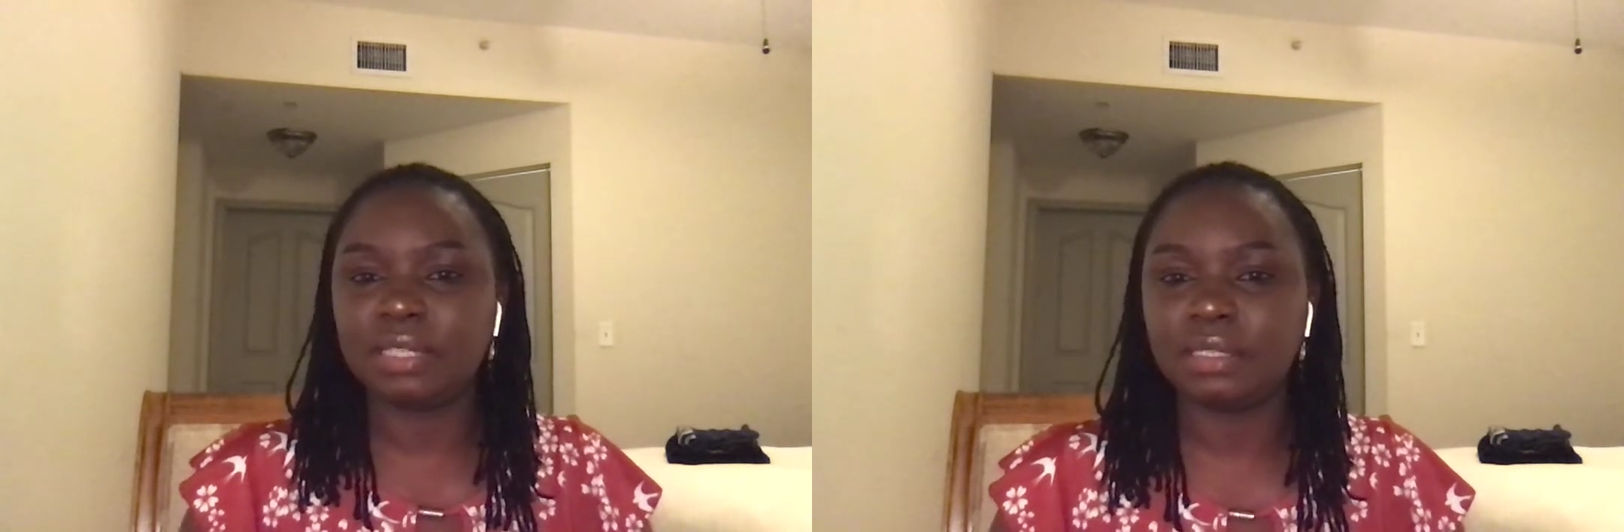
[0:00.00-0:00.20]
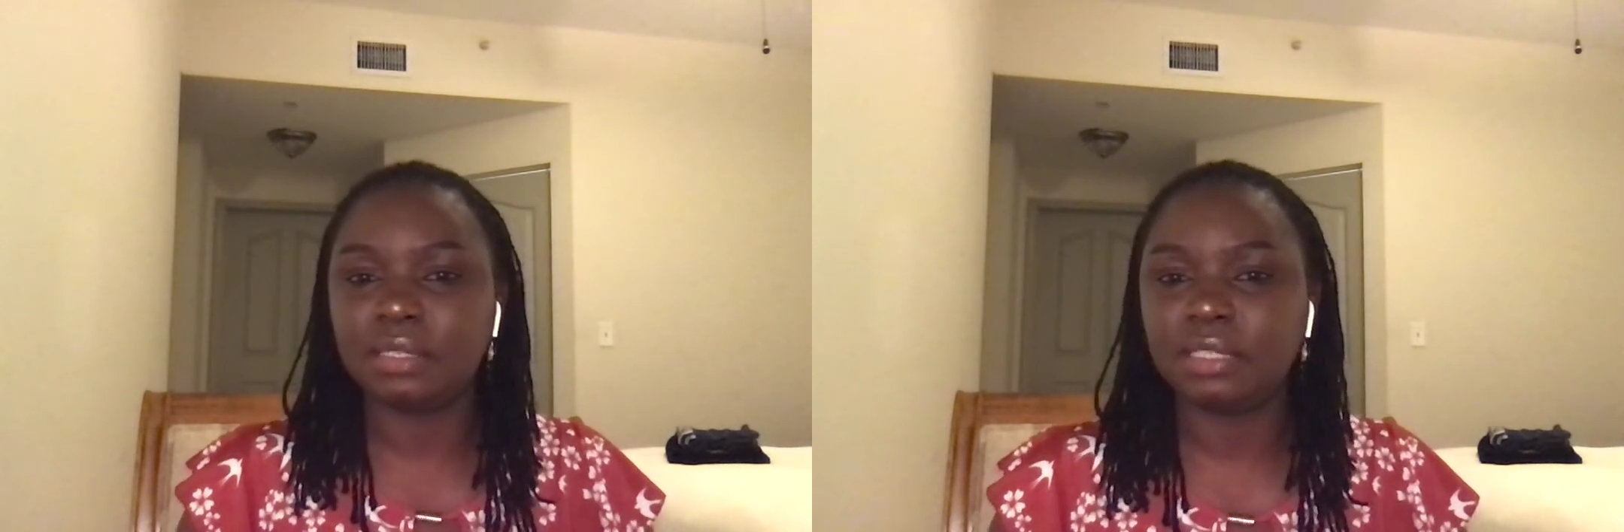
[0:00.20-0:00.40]

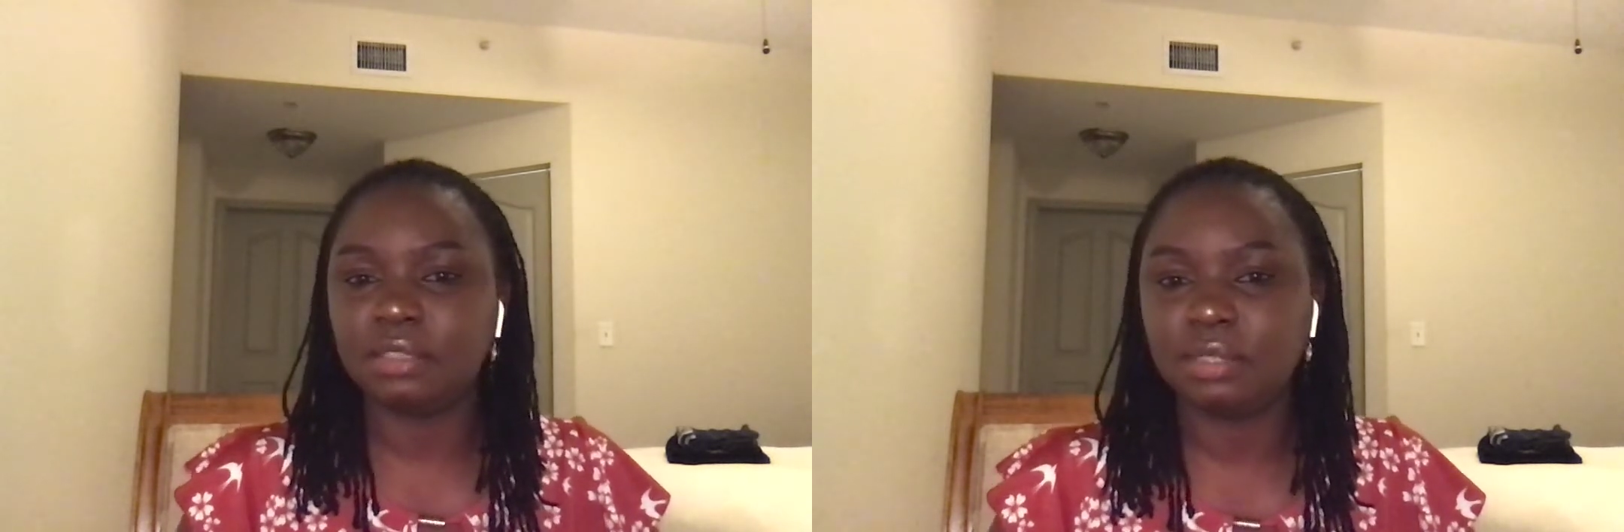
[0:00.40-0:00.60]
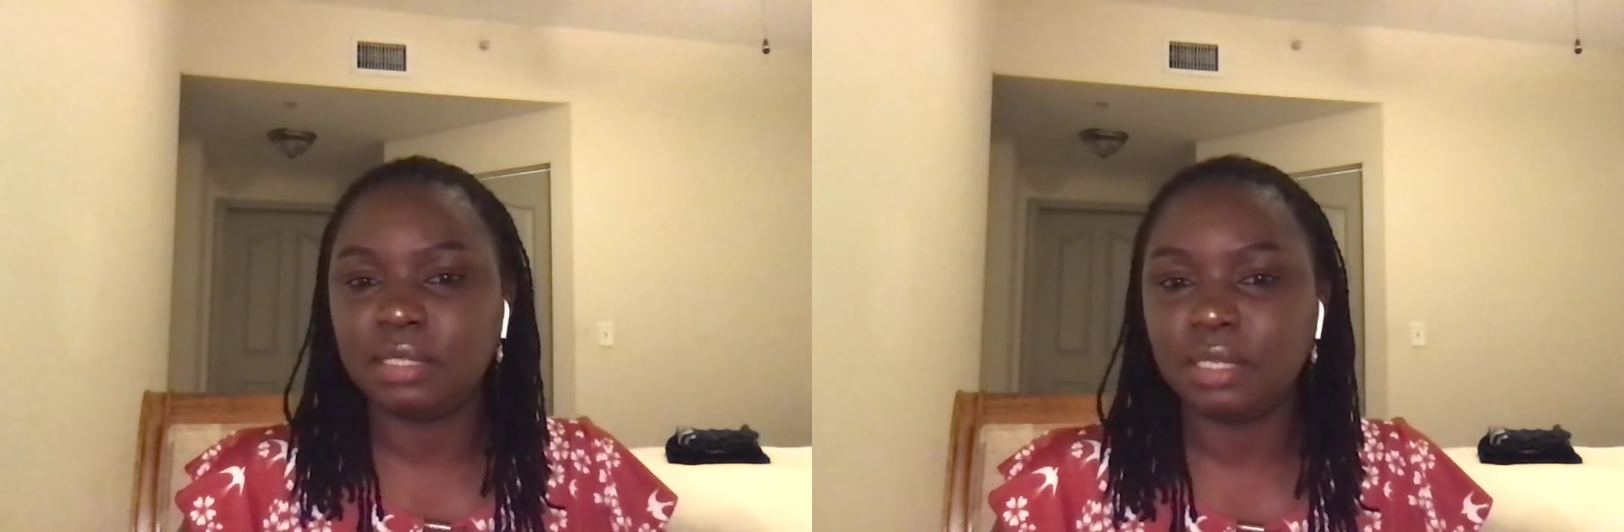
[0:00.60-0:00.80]
that it
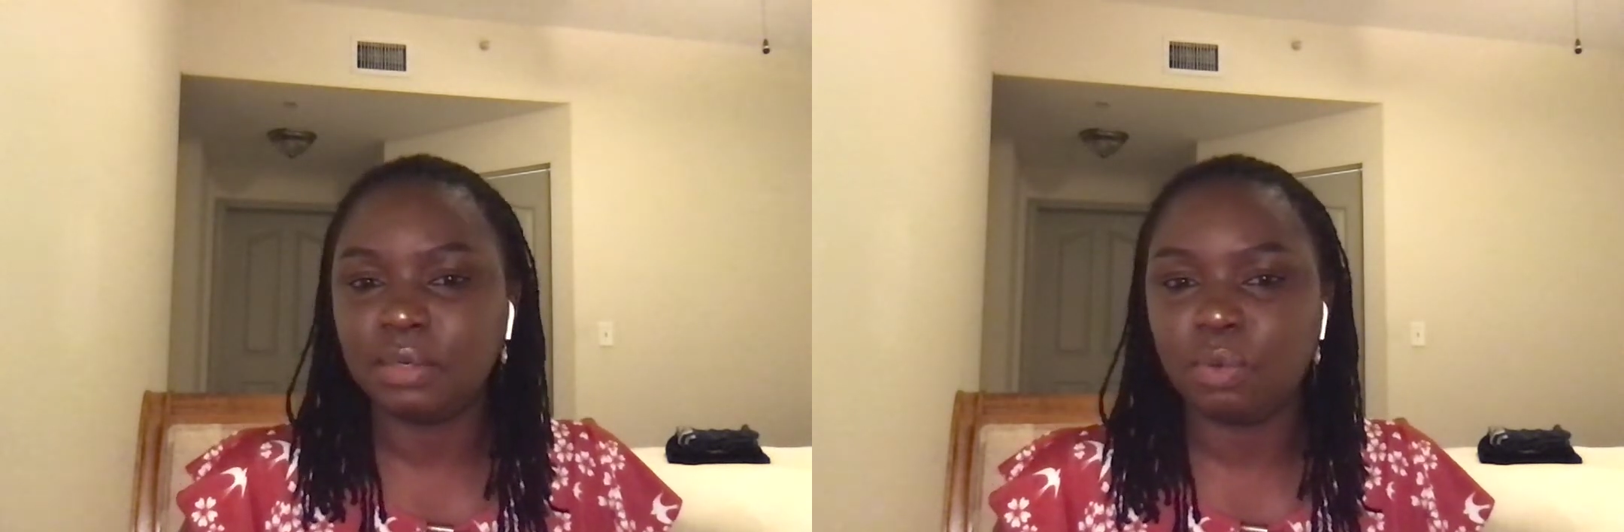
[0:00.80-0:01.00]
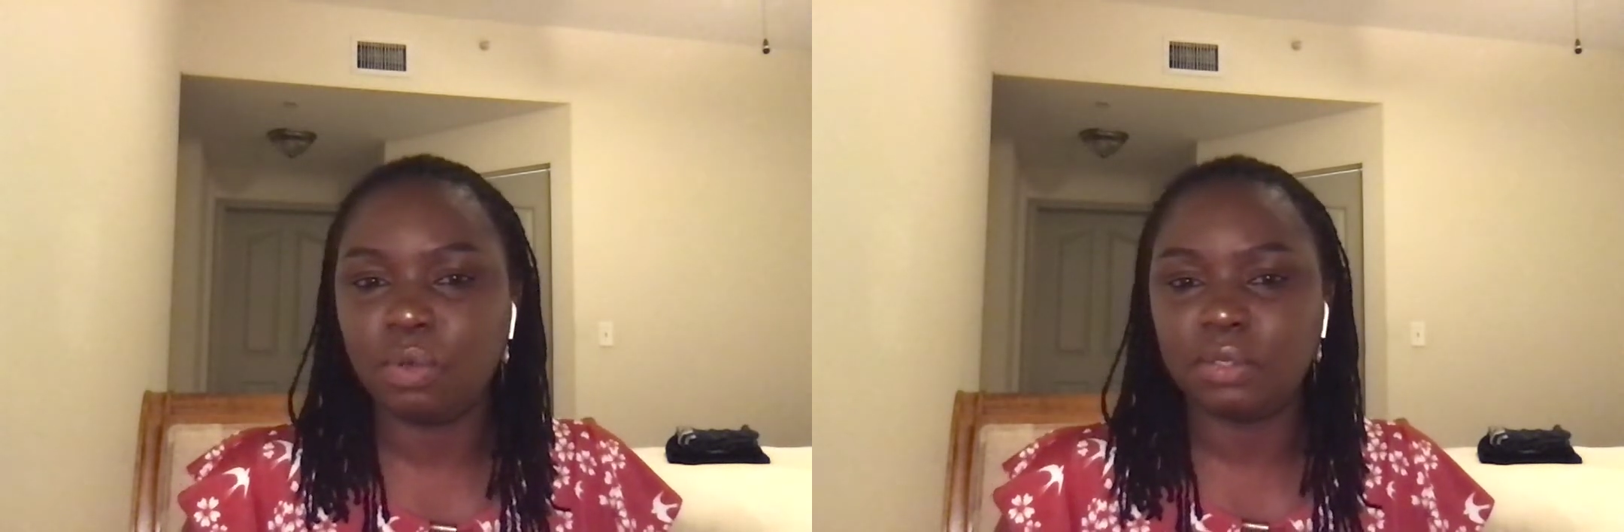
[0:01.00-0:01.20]
treated
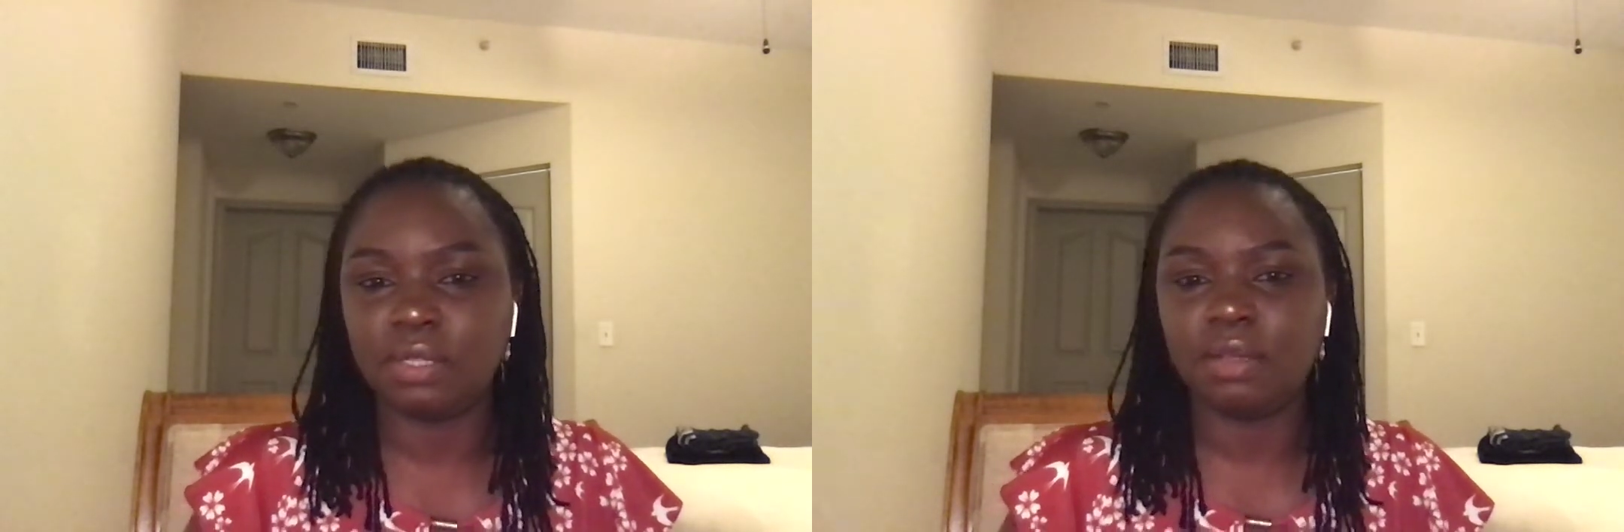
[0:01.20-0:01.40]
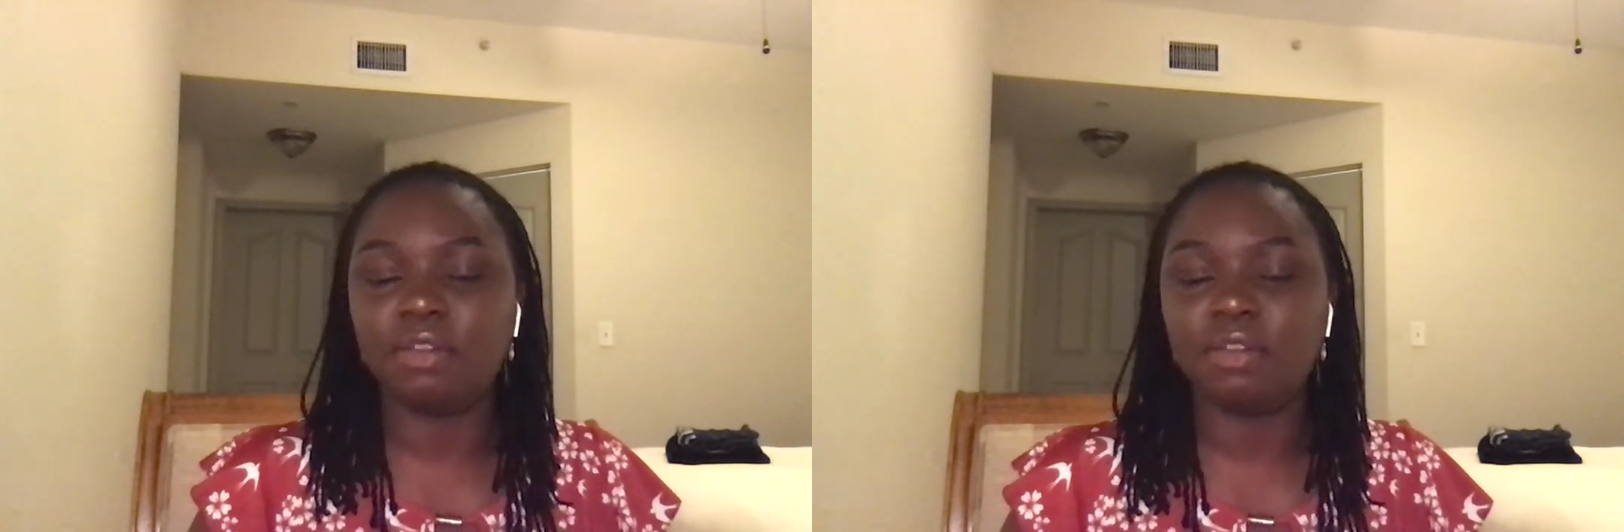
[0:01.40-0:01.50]
was